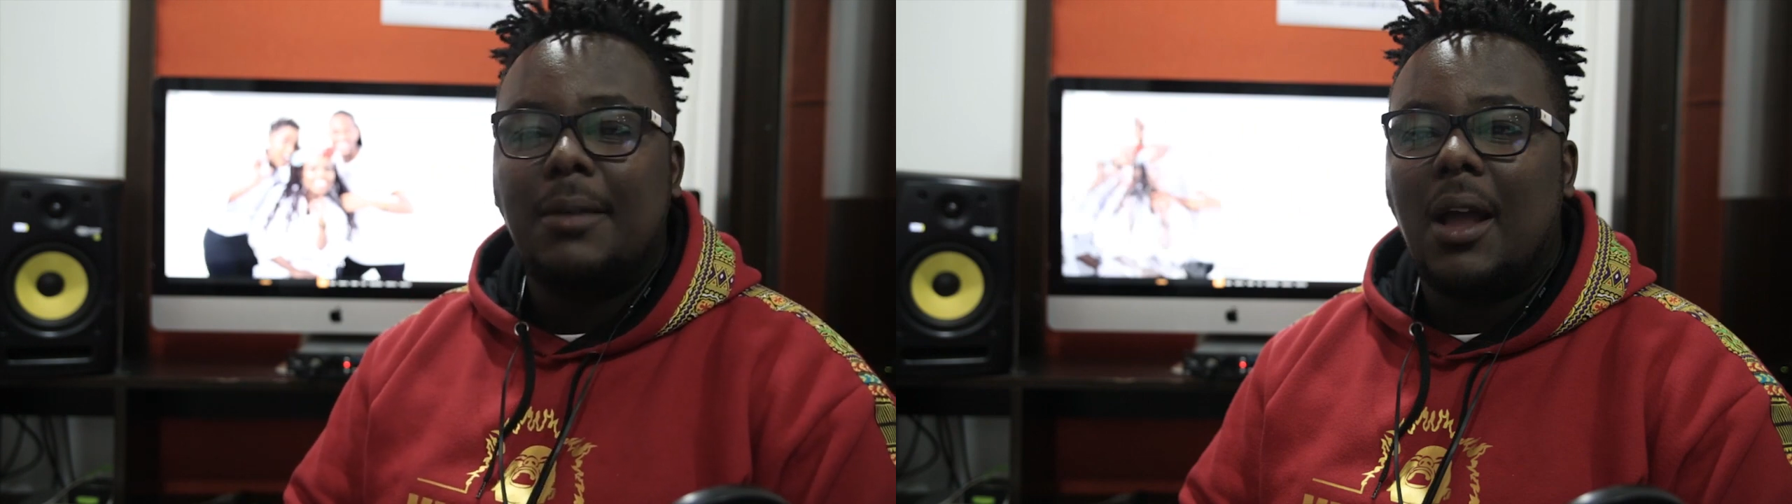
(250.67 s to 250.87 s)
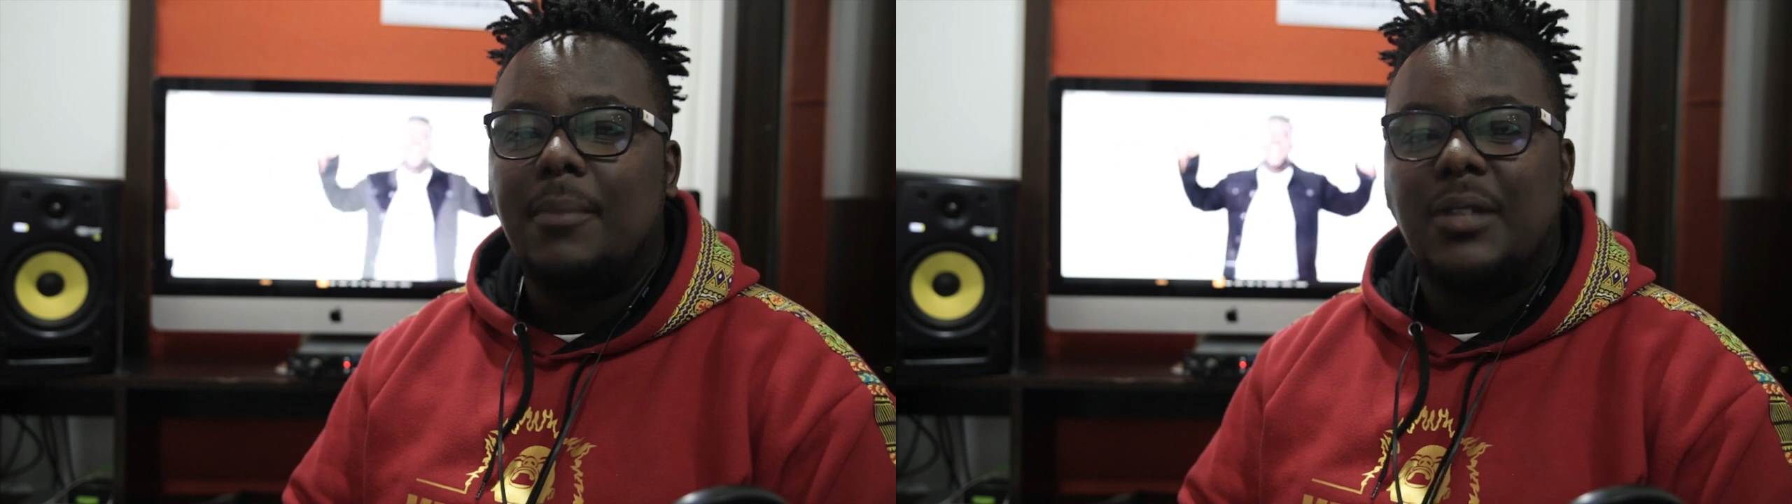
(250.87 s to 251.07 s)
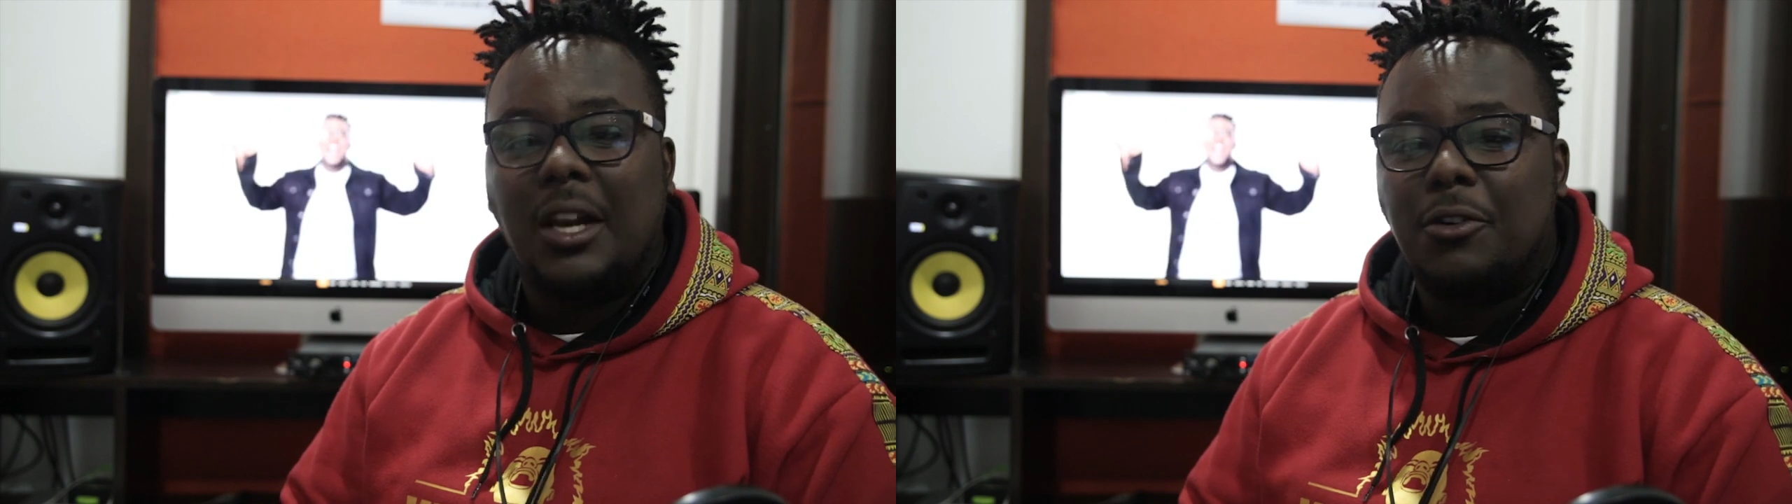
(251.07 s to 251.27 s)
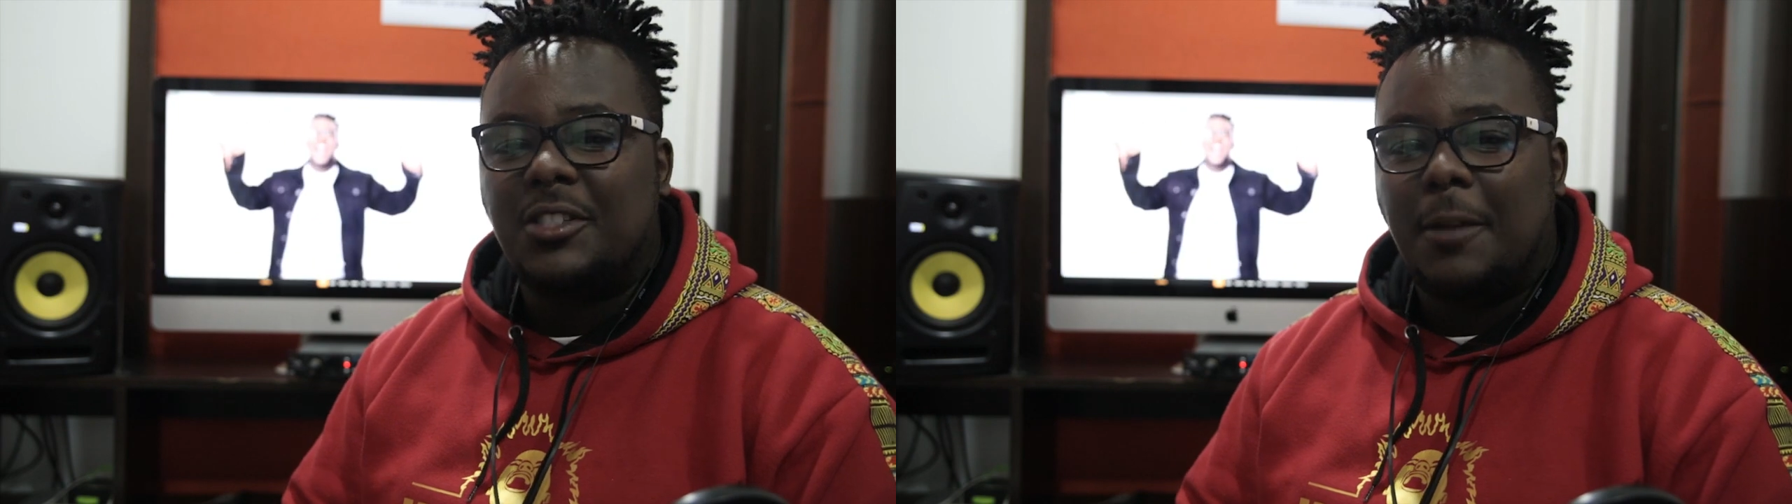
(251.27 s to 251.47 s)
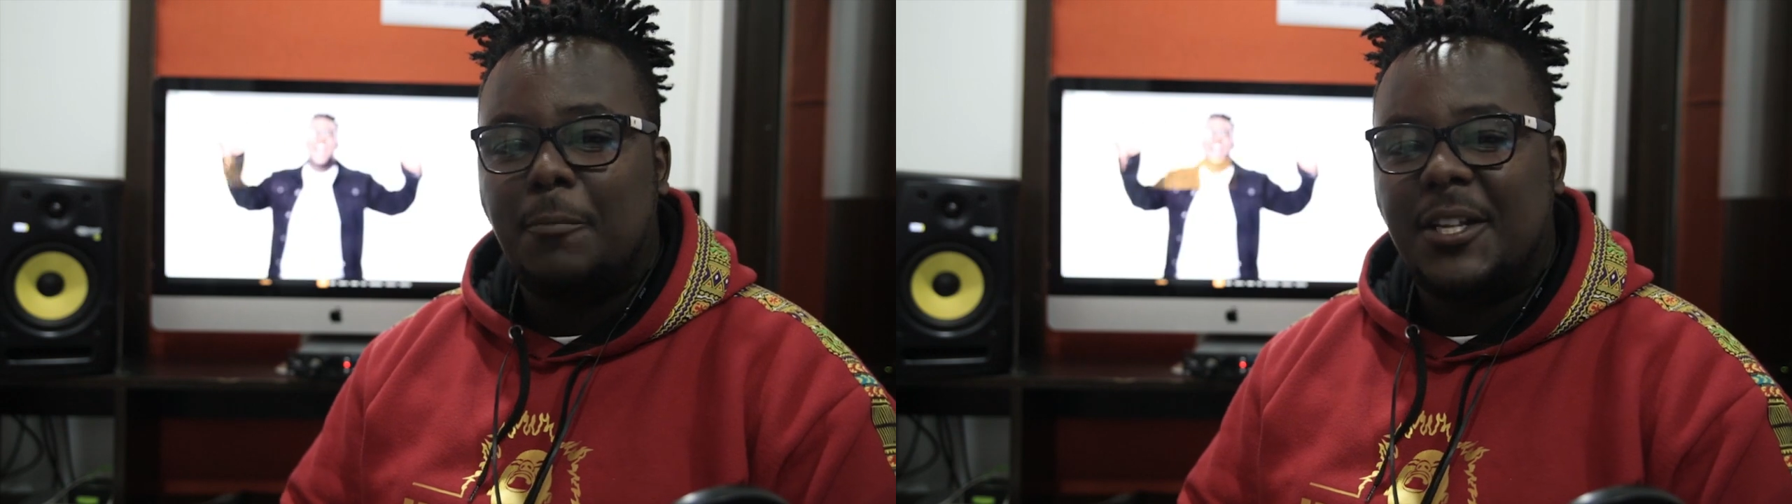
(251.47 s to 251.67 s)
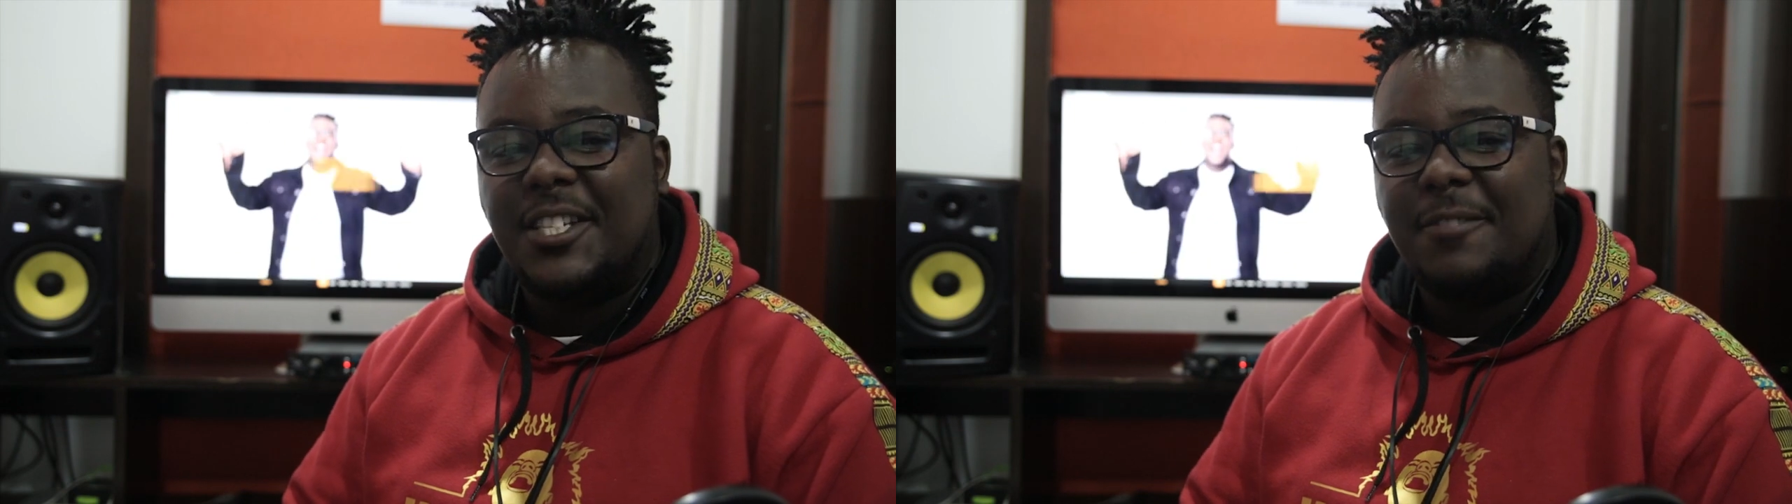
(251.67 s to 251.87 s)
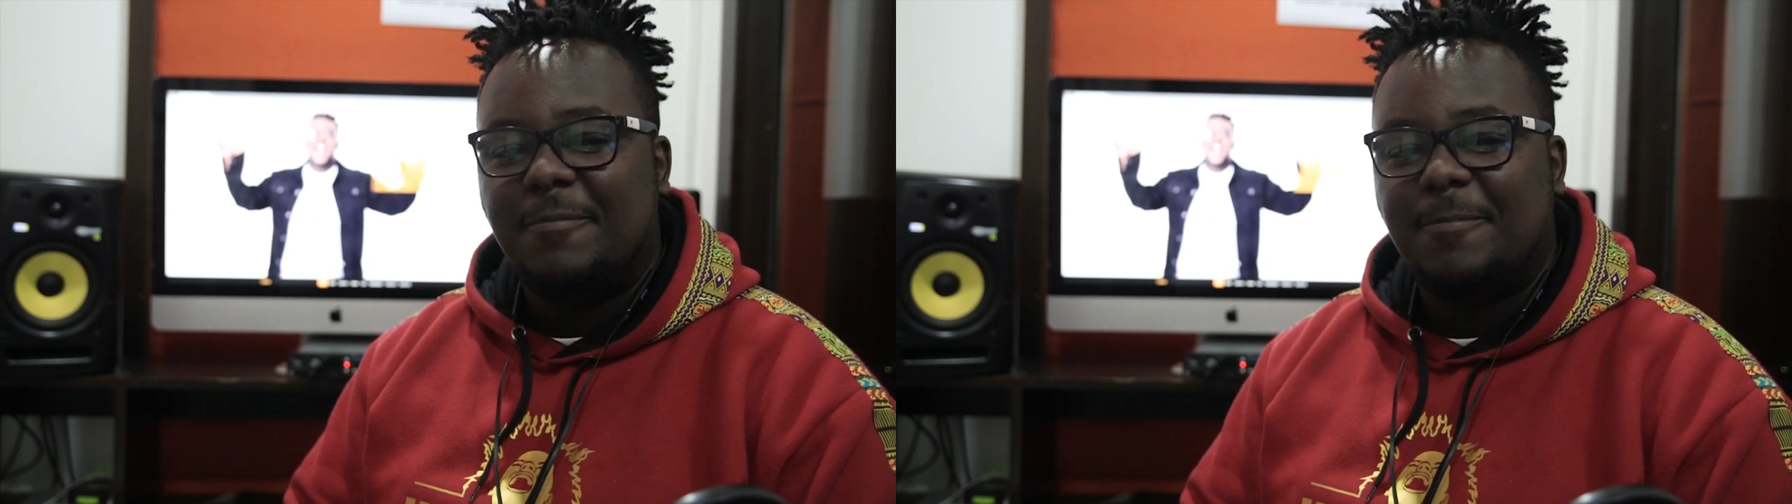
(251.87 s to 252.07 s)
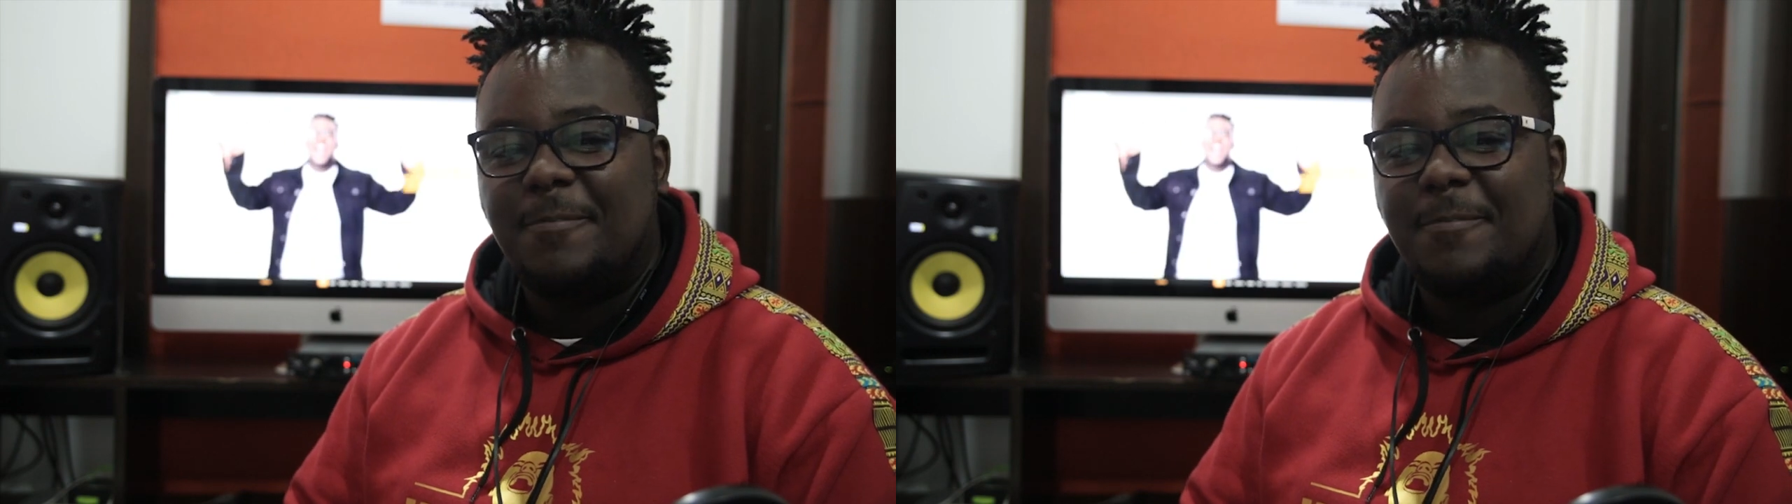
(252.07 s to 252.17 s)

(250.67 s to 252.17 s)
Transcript: time comes, I'll cross that bridge.